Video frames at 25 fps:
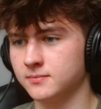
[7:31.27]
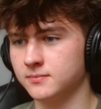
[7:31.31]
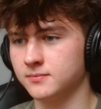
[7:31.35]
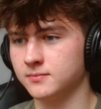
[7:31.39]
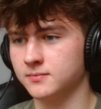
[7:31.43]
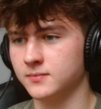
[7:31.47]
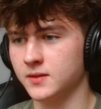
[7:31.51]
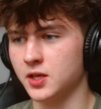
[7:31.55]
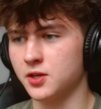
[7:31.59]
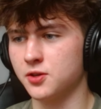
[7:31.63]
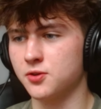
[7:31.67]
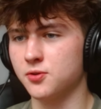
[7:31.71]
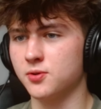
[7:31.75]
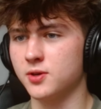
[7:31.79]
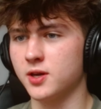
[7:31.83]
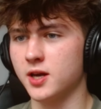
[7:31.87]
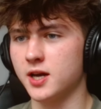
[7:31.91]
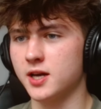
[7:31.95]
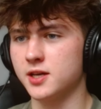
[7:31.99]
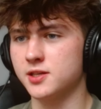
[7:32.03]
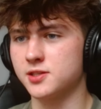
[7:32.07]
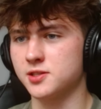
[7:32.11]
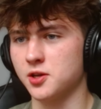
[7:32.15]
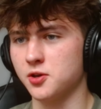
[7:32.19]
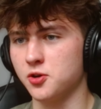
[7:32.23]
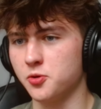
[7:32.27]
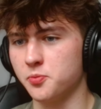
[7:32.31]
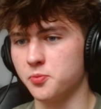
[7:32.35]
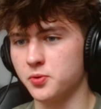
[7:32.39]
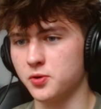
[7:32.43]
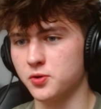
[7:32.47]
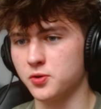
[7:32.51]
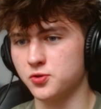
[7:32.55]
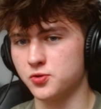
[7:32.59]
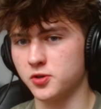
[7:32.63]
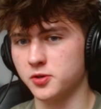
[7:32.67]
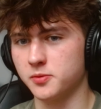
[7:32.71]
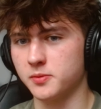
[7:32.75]
Thank you guys. I hope you
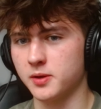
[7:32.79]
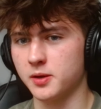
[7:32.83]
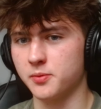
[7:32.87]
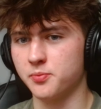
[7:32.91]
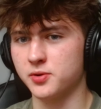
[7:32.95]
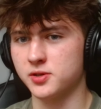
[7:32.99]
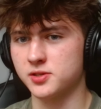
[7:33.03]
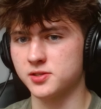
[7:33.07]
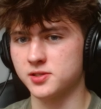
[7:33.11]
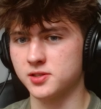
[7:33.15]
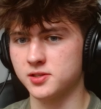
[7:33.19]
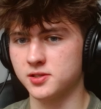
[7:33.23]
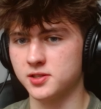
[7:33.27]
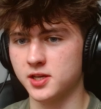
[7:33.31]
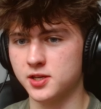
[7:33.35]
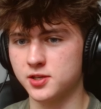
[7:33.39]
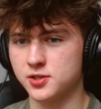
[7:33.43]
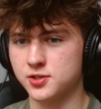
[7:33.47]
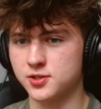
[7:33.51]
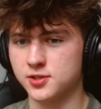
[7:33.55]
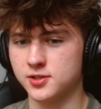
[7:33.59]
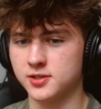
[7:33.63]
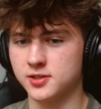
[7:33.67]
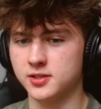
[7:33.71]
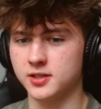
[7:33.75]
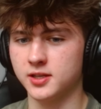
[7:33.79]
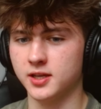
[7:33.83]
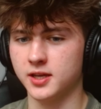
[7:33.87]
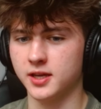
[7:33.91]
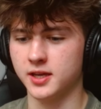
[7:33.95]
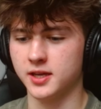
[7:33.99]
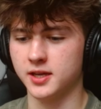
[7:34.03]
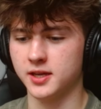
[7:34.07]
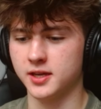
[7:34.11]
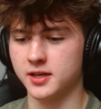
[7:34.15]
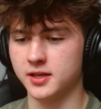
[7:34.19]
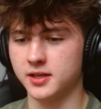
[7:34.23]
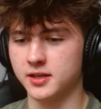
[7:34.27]
enjoyed my presentation,
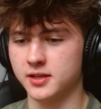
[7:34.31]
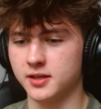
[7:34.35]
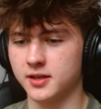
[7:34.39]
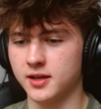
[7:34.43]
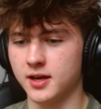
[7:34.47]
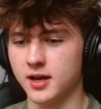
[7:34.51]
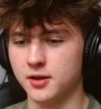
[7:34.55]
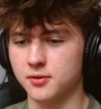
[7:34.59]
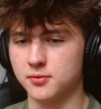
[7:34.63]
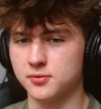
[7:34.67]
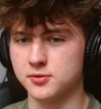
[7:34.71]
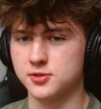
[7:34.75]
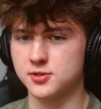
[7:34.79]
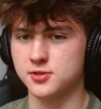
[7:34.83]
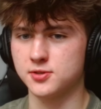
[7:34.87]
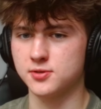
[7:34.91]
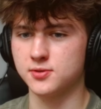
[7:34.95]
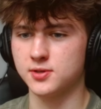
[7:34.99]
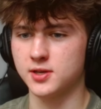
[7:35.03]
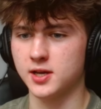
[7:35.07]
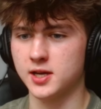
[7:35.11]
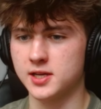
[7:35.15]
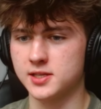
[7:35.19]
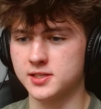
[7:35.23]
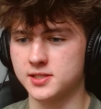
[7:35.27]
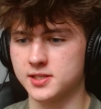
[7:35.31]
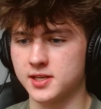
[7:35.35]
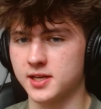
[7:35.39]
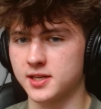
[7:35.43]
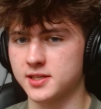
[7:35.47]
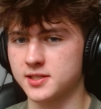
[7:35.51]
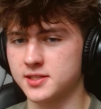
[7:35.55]
and I will see you guys next